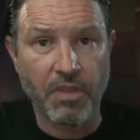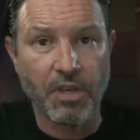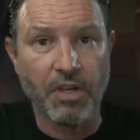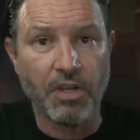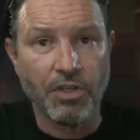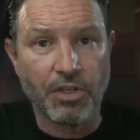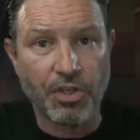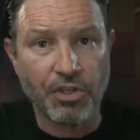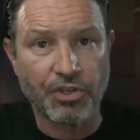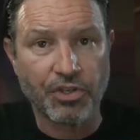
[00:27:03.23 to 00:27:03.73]

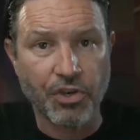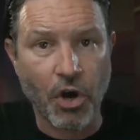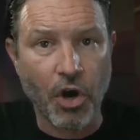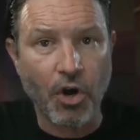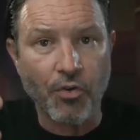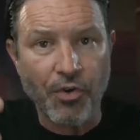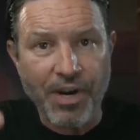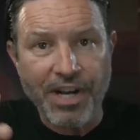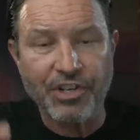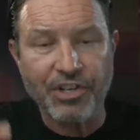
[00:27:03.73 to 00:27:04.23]
to start
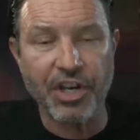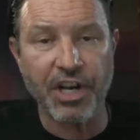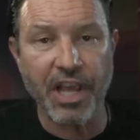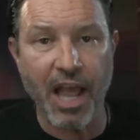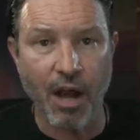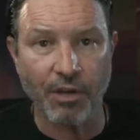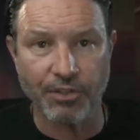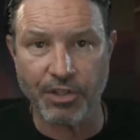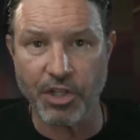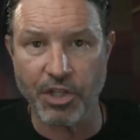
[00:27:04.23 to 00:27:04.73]
reaching
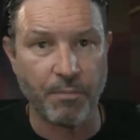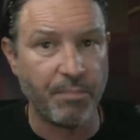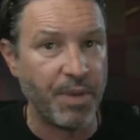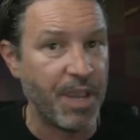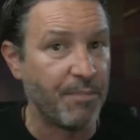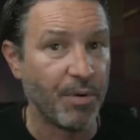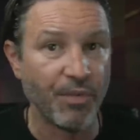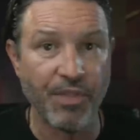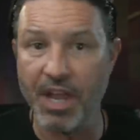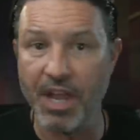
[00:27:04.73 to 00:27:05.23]
out to the
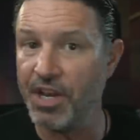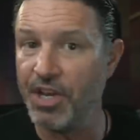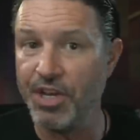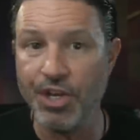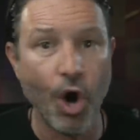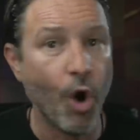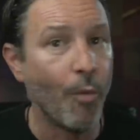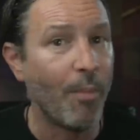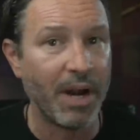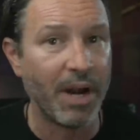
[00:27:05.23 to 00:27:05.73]
people that
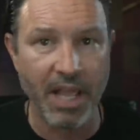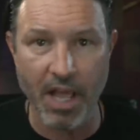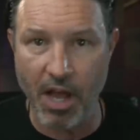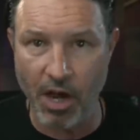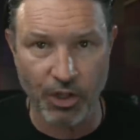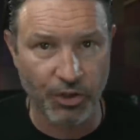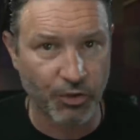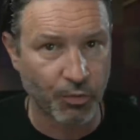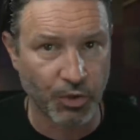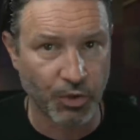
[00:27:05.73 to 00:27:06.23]
nobody
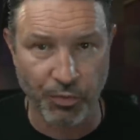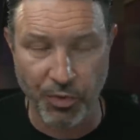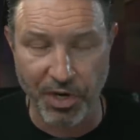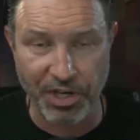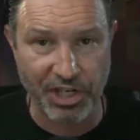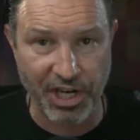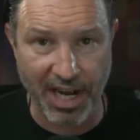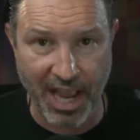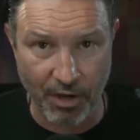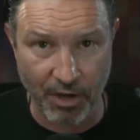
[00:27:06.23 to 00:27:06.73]
else was
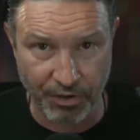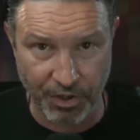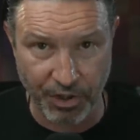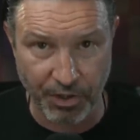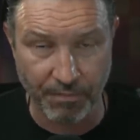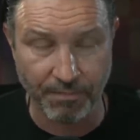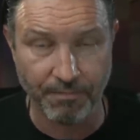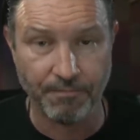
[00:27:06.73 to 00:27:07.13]
reaching out to.